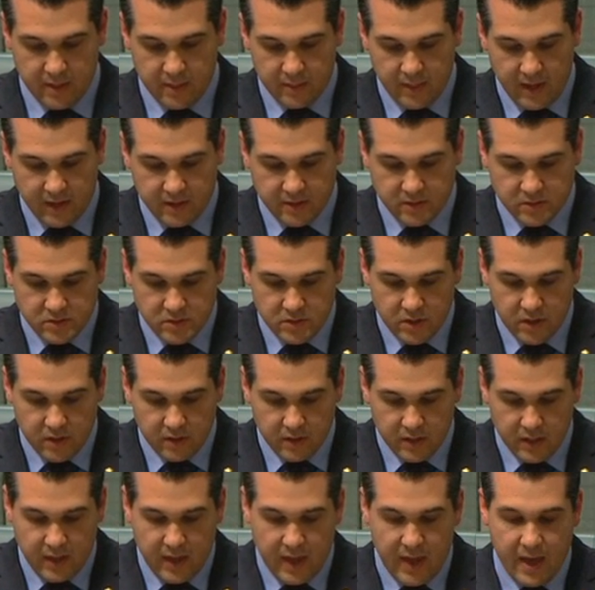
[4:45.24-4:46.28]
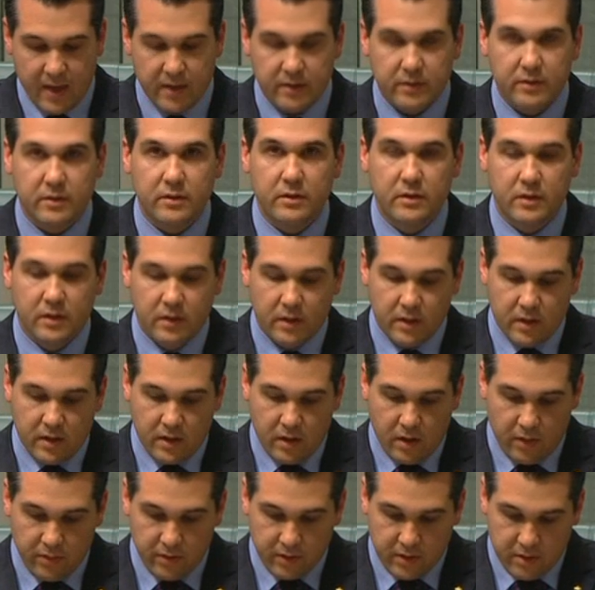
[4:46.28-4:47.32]
They can certainly count
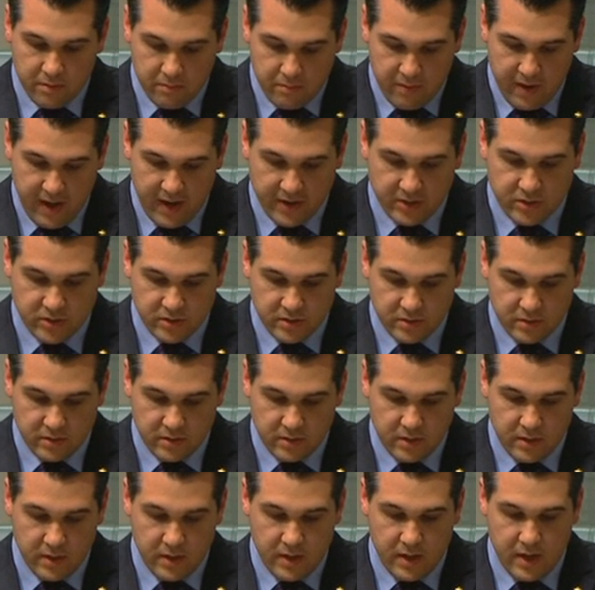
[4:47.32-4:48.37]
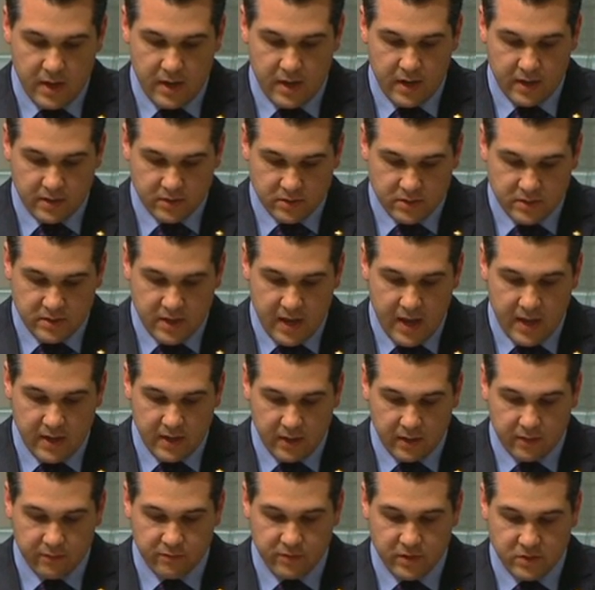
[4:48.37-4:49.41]
on the compassion and
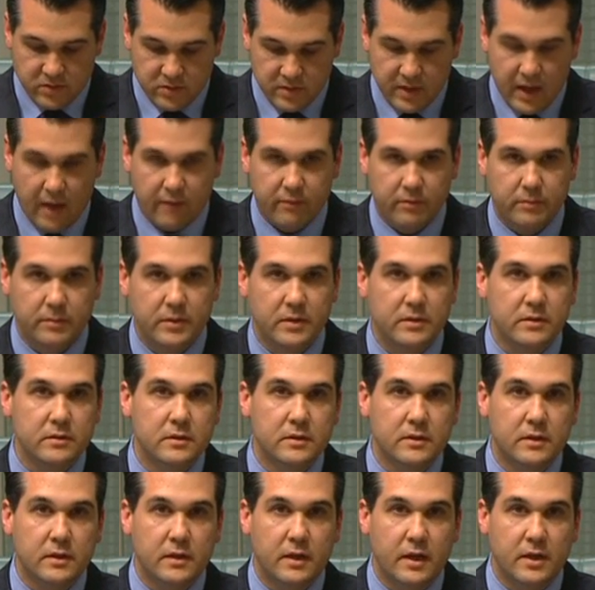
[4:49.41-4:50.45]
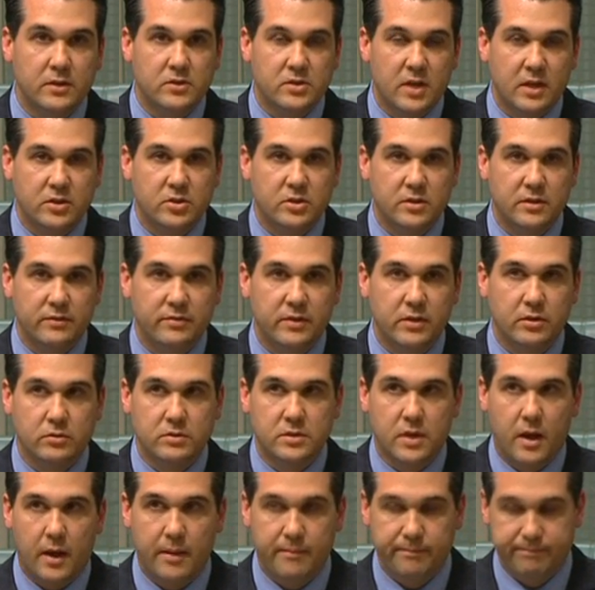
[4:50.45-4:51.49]
understanding of this government at such a difficult
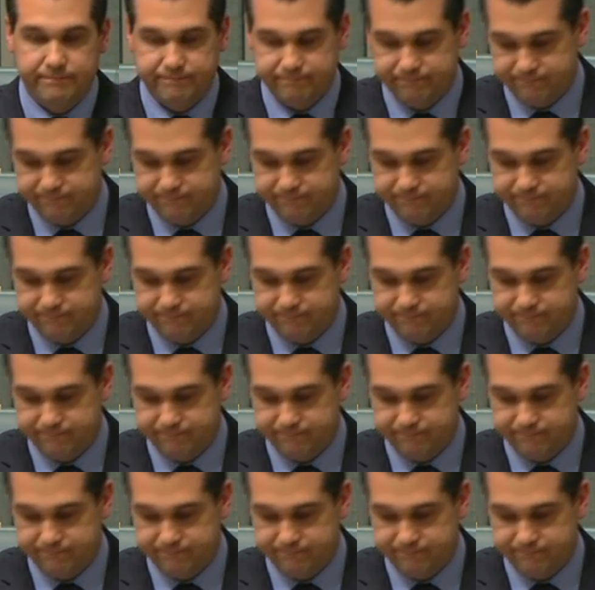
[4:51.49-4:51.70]
time.